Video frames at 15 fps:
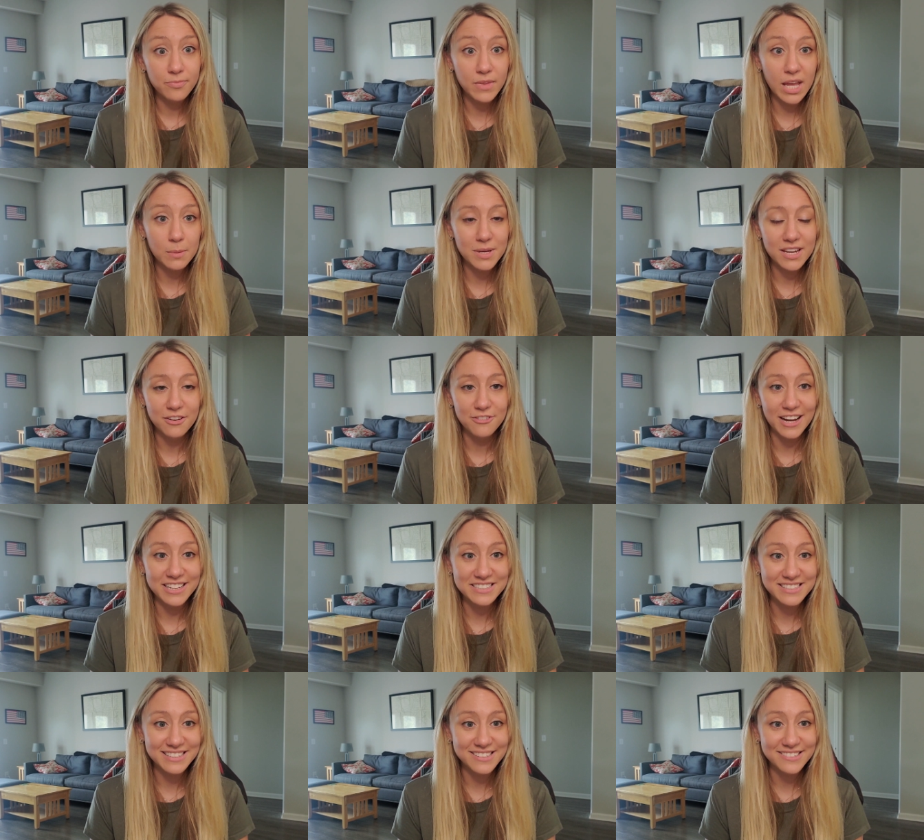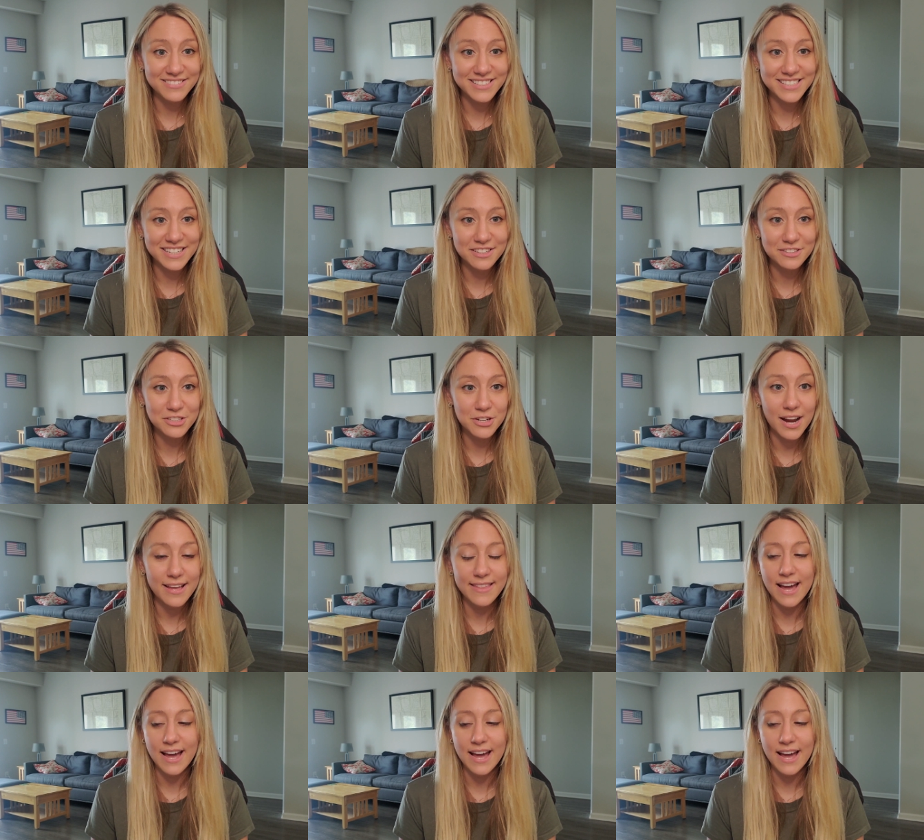maybe effective so try